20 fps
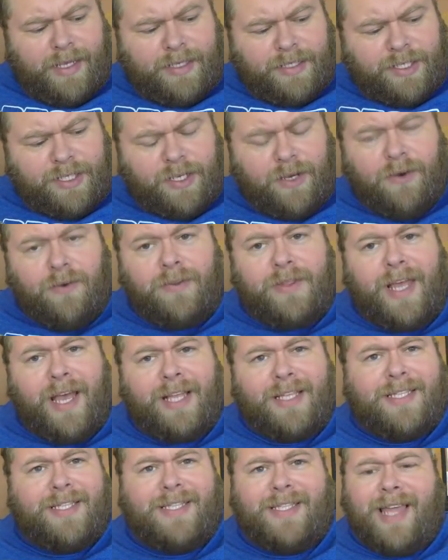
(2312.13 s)
So
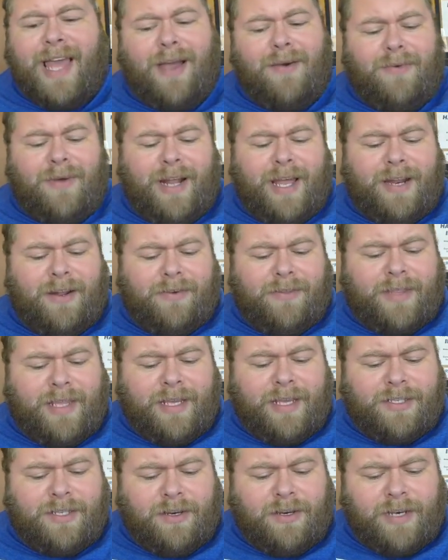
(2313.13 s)
that one I don't
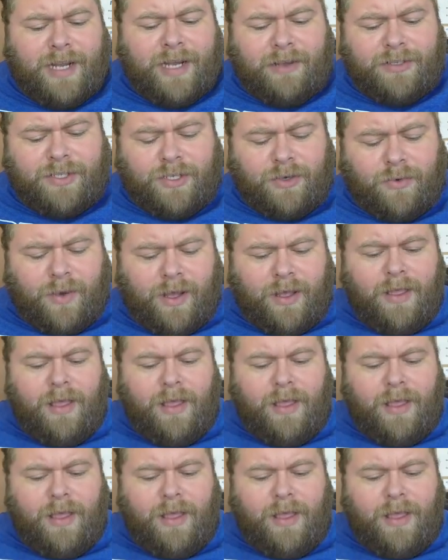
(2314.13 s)
think turned out so well.